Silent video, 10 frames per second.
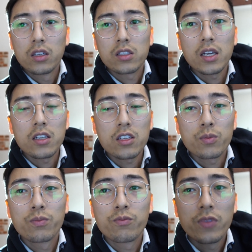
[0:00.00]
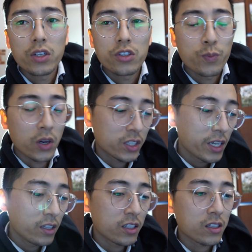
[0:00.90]
So I just very
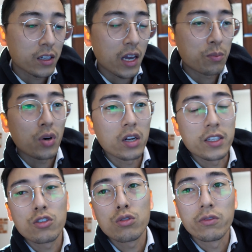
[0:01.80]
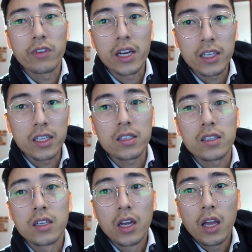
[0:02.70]
spontaneously I brought it to
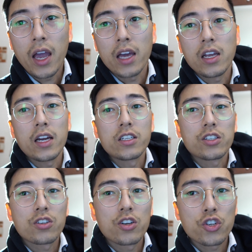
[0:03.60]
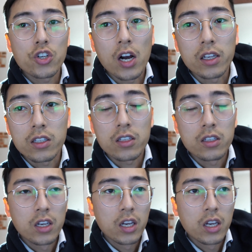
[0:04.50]
Venice and I just shot